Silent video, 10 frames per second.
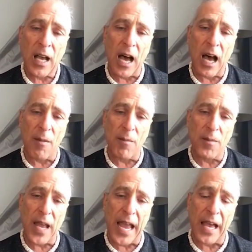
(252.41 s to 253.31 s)

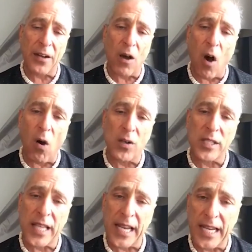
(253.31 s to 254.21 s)
and all
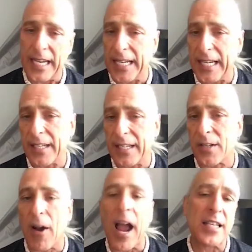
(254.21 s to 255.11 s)
they eat is
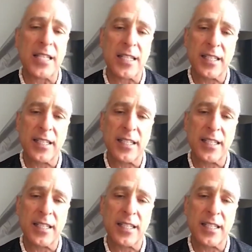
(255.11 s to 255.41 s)
grass.